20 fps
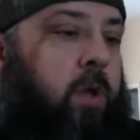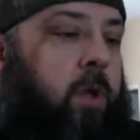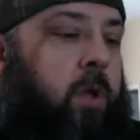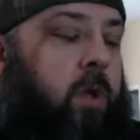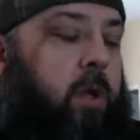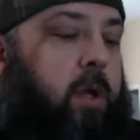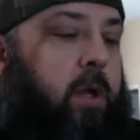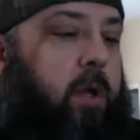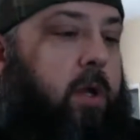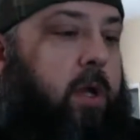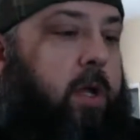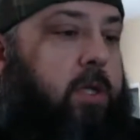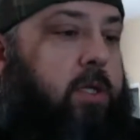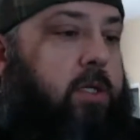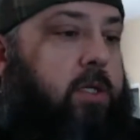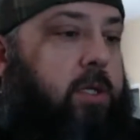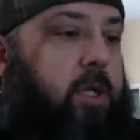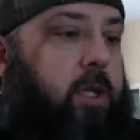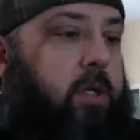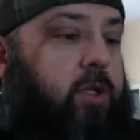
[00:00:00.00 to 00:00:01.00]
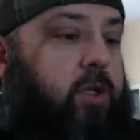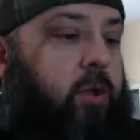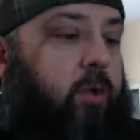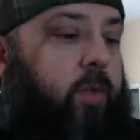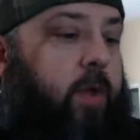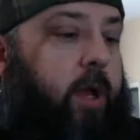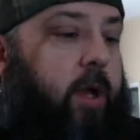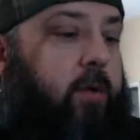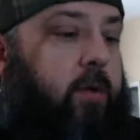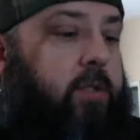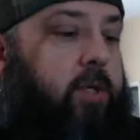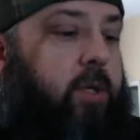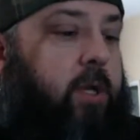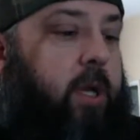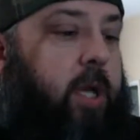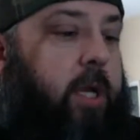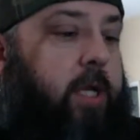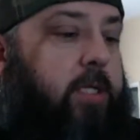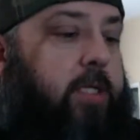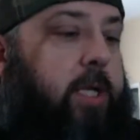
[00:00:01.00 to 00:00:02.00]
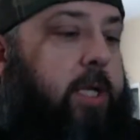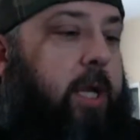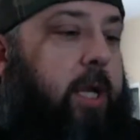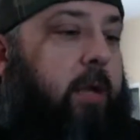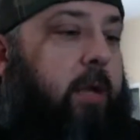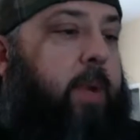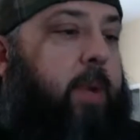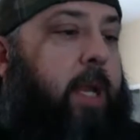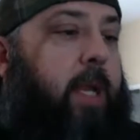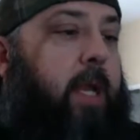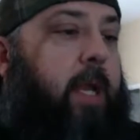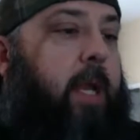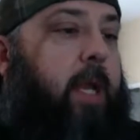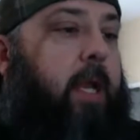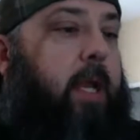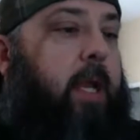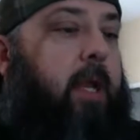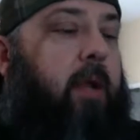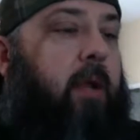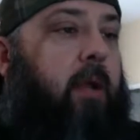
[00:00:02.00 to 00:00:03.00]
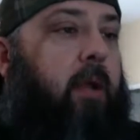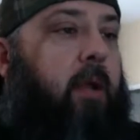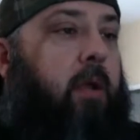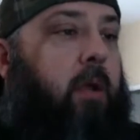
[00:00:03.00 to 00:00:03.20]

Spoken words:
Next is a 2019 Panini.